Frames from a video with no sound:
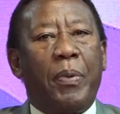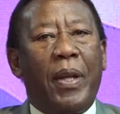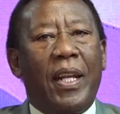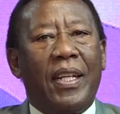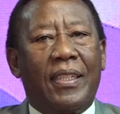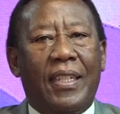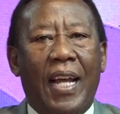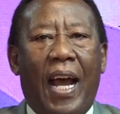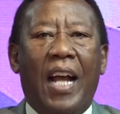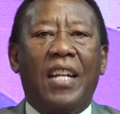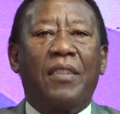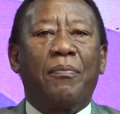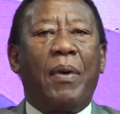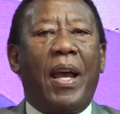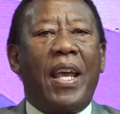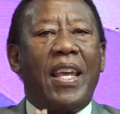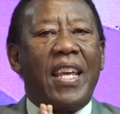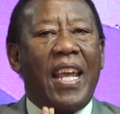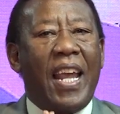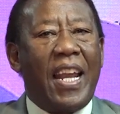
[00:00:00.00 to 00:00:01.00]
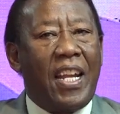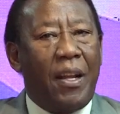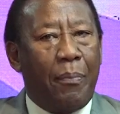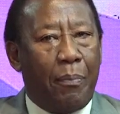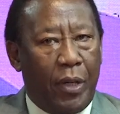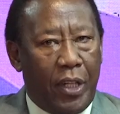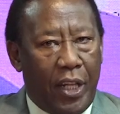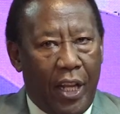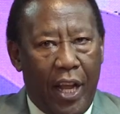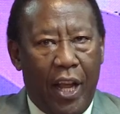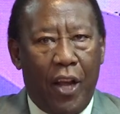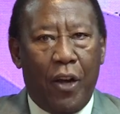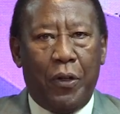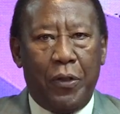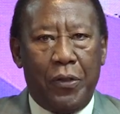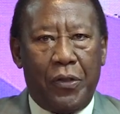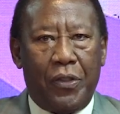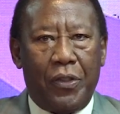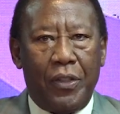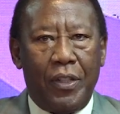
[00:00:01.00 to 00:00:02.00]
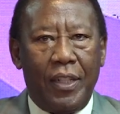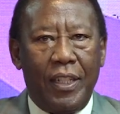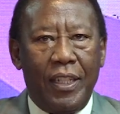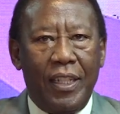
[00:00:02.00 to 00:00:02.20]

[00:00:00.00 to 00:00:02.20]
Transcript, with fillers: be done by anybody else.